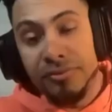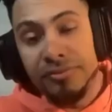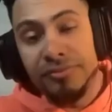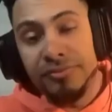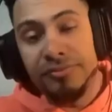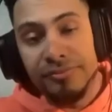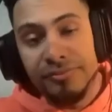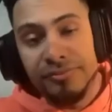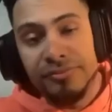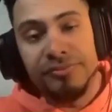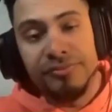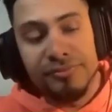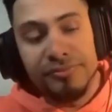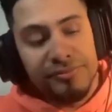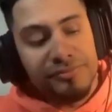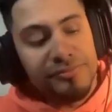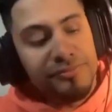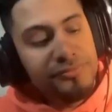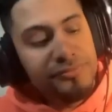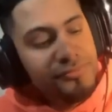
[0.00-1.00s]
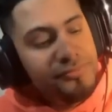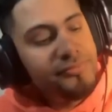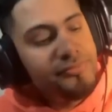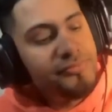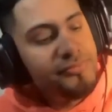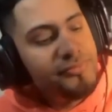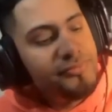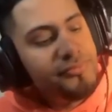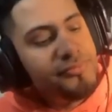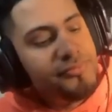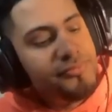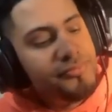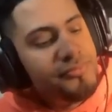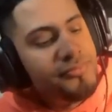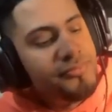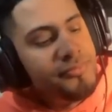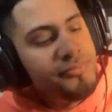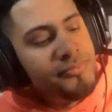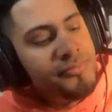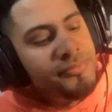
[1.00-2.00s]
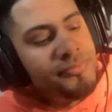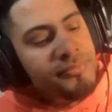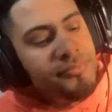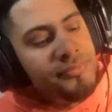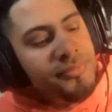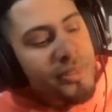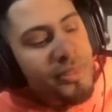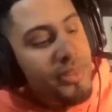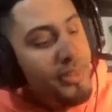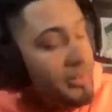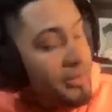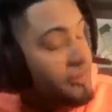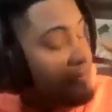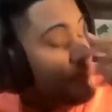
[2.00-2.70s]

more important than anything else. And